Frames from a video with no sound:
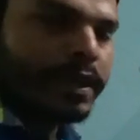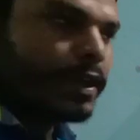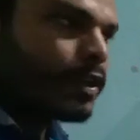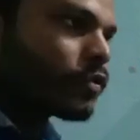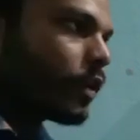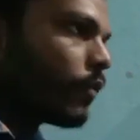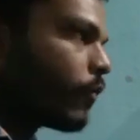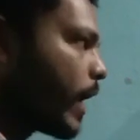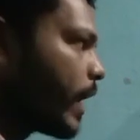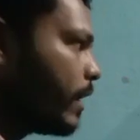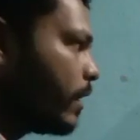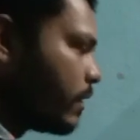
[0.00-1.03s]
So if
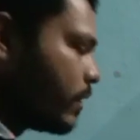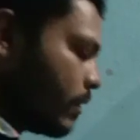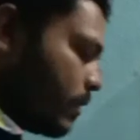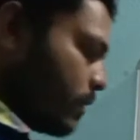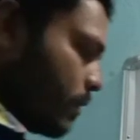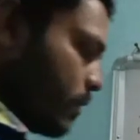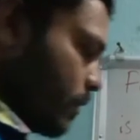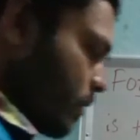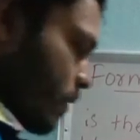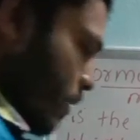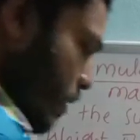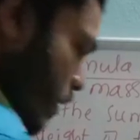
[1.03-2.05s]

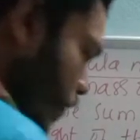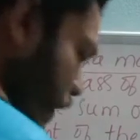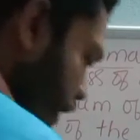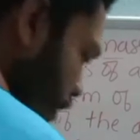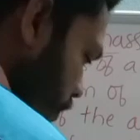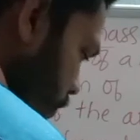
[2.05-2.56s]
I give